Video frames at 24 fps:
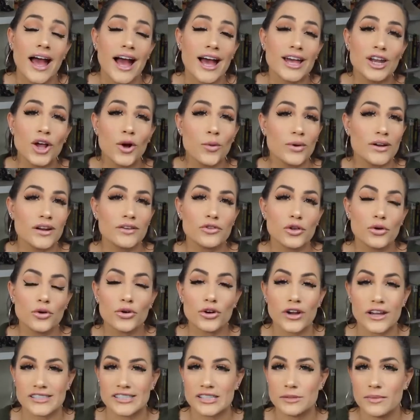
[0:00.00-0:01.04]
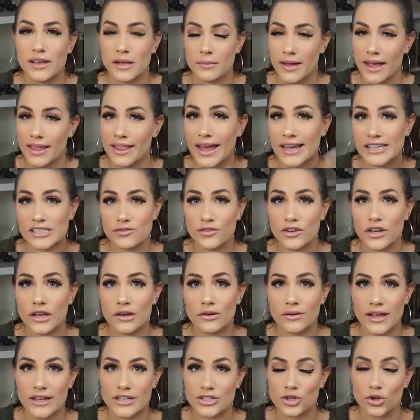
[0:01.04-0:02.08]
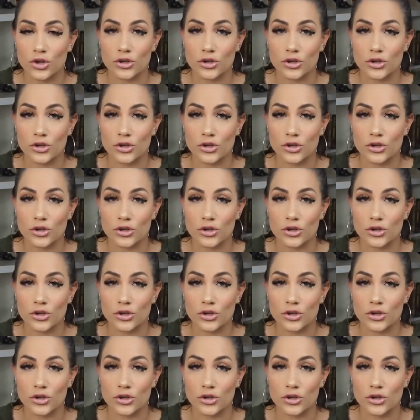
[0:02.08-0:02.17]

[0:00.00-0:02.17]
I know one of you corrected me in my last video and